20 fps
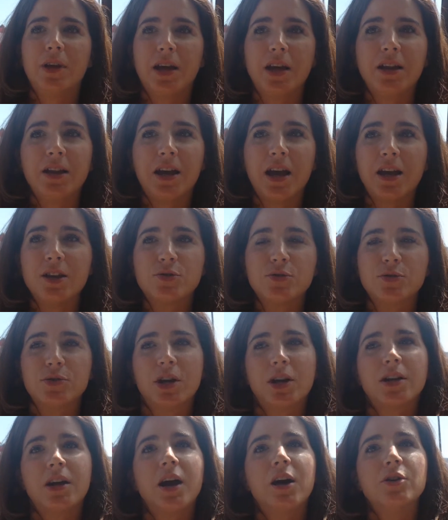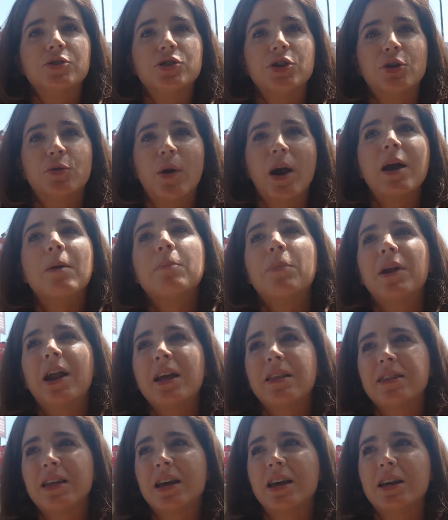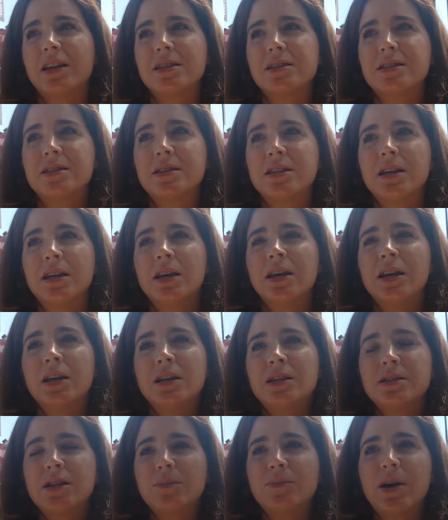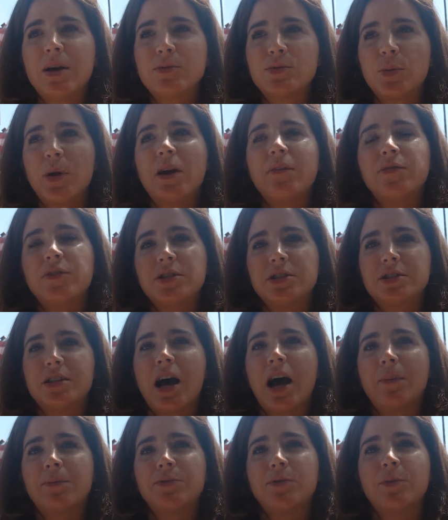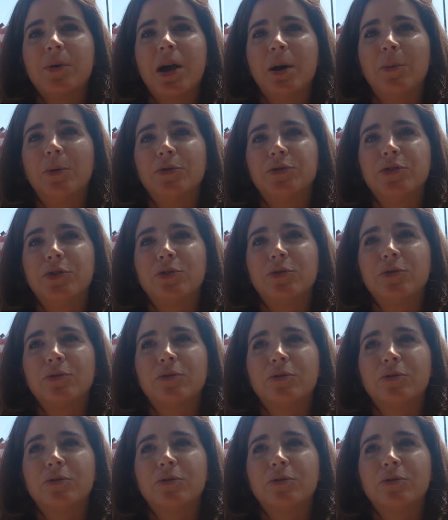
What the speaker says: engage in technology, great. But I think it's sometimes we have to stop to be able to